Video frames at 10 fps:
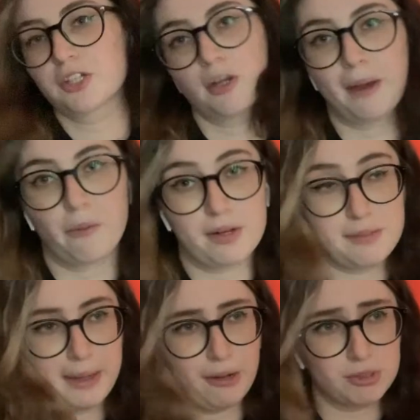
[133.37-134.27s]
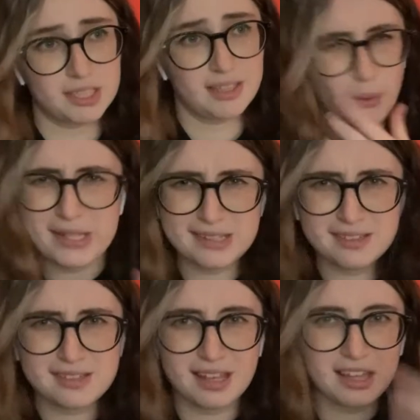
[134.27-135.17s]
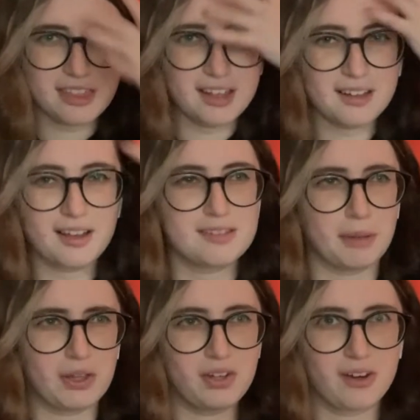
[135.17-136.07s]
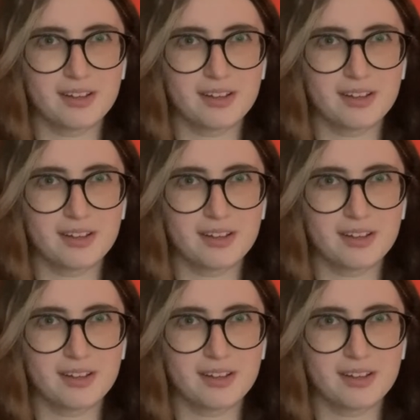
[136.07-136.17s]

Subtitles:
about what it's about. Poisons, I think, because Belladonna.